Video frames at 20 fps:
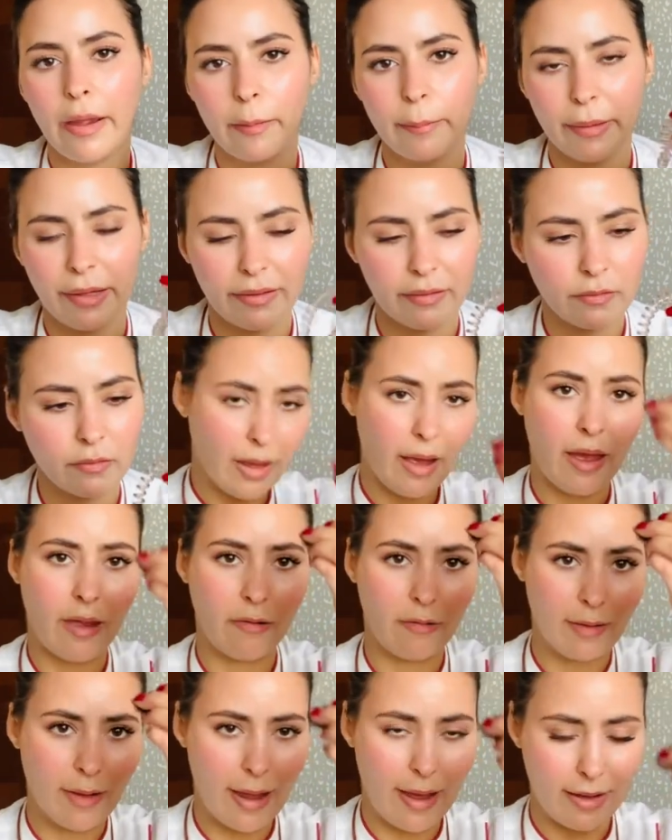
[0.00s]
bands,
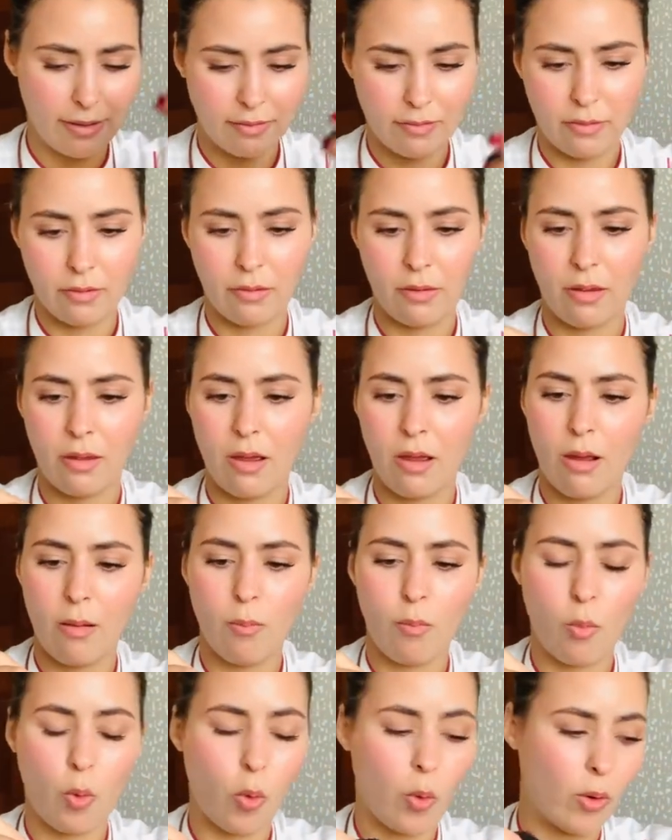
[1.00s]
hair nets,
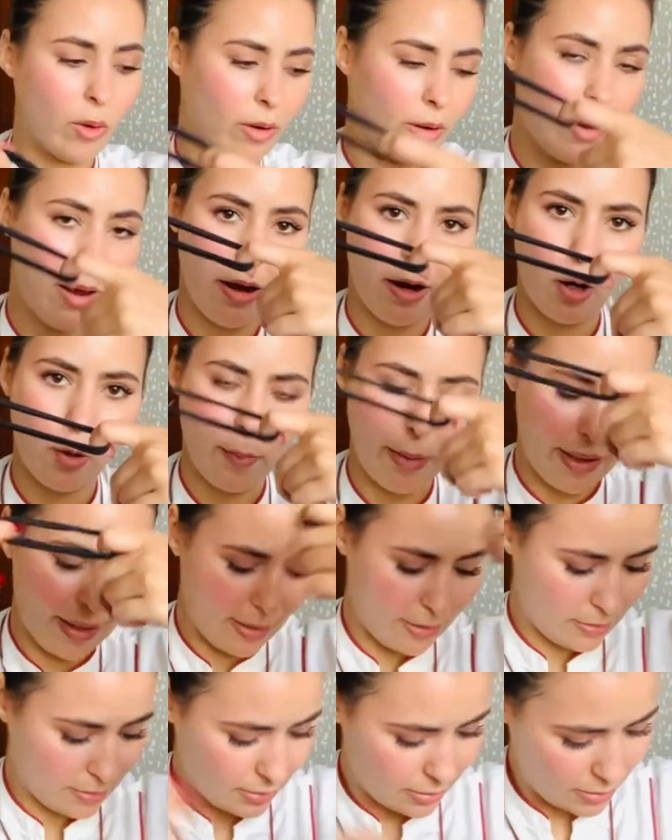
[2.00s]
more hair
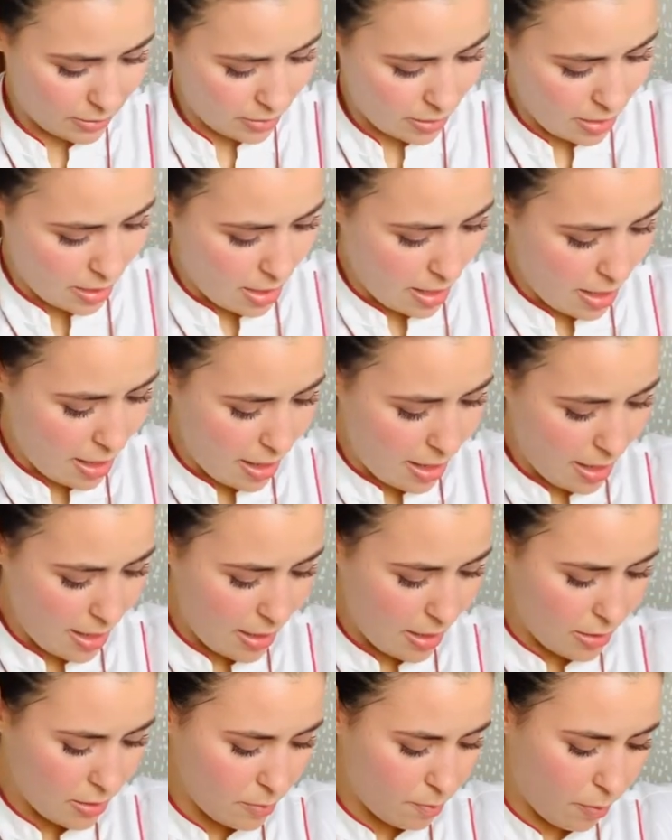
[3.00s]
bands
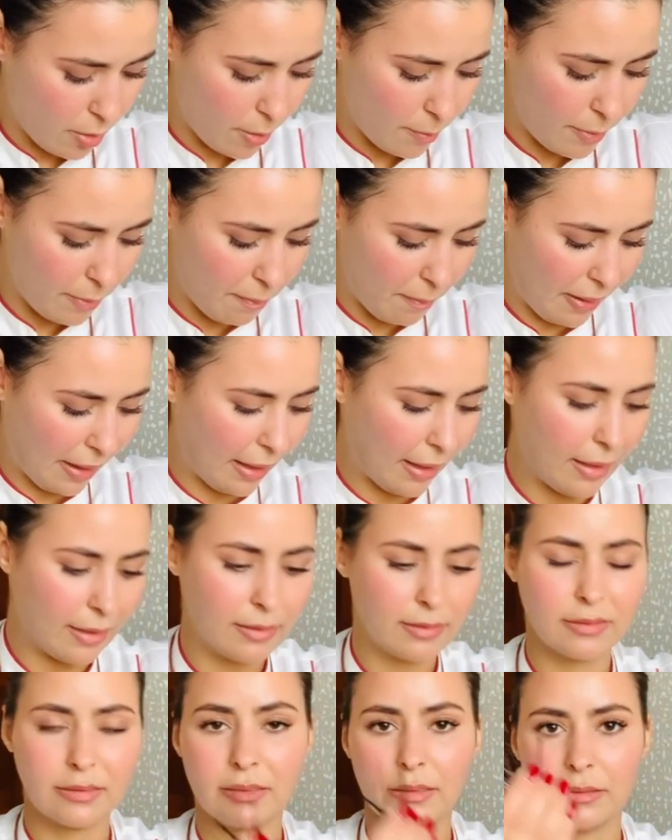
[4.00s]
and bobby
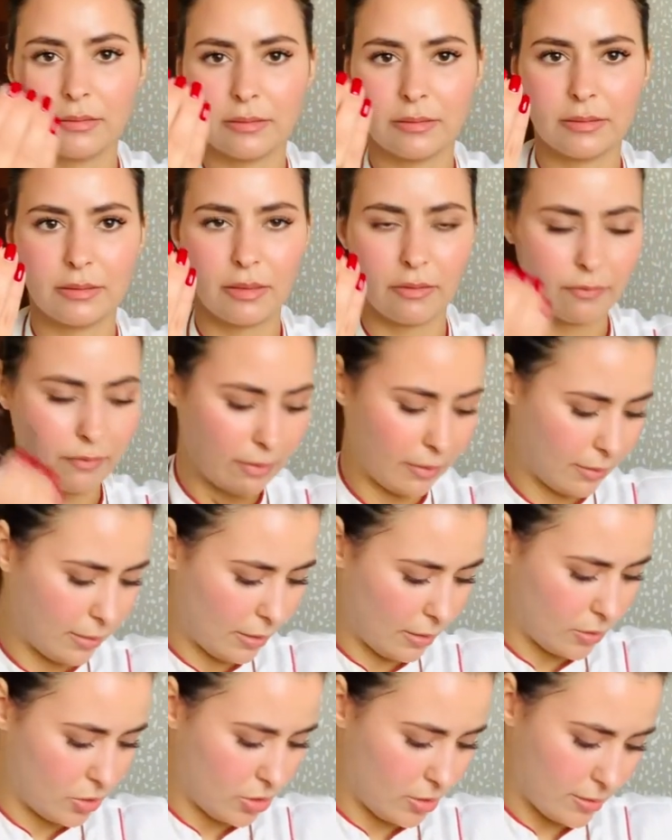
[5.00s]
pins and stuff like
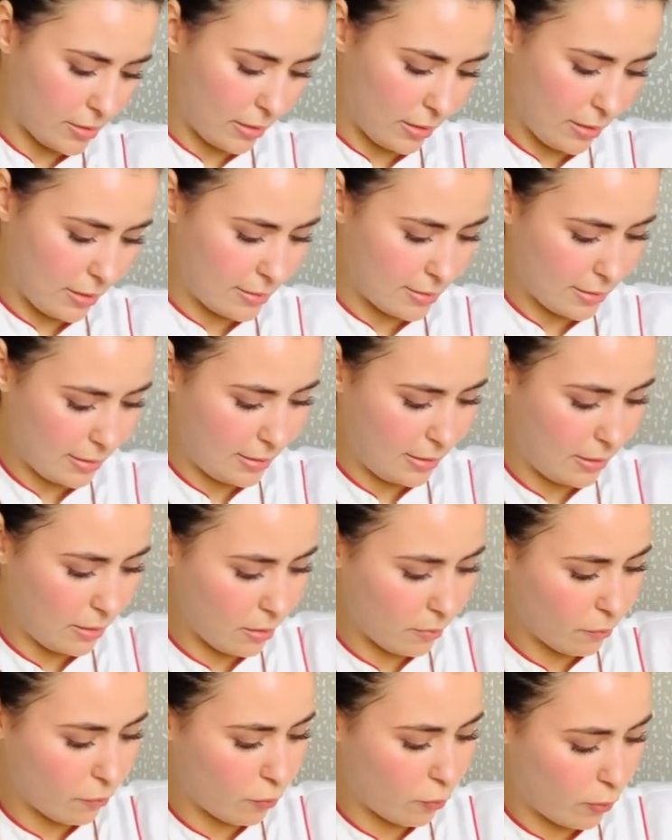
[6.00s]
that, just in case I need
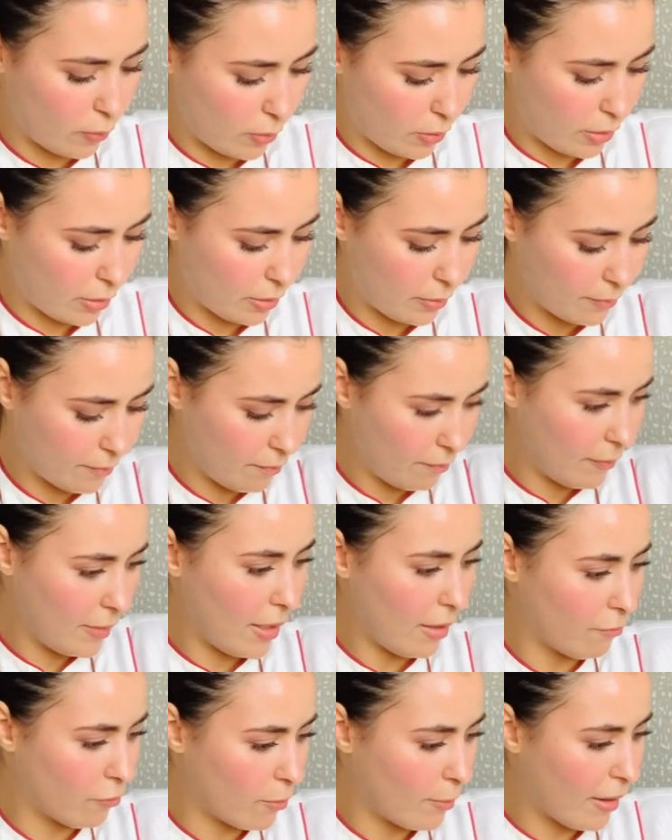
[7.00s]
them for
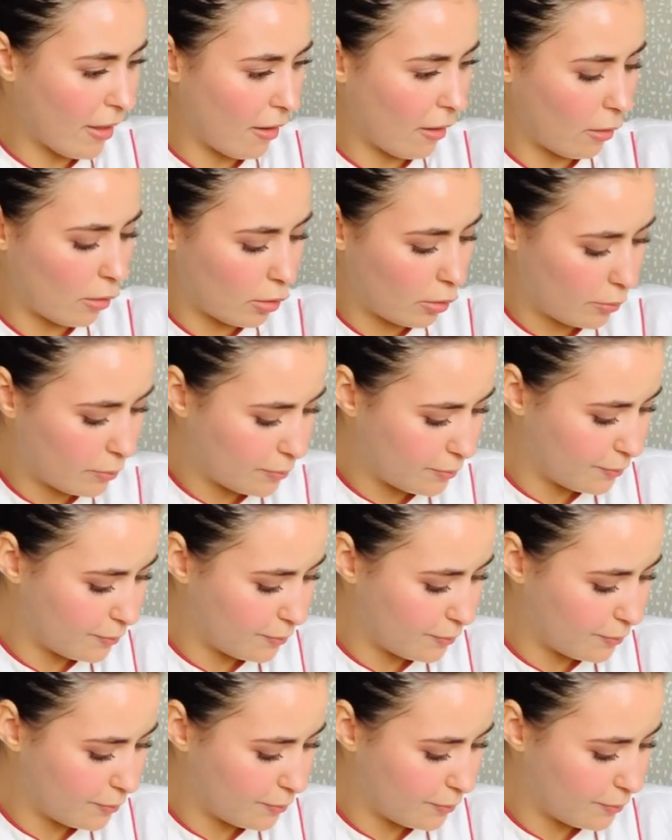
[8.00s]
my hair.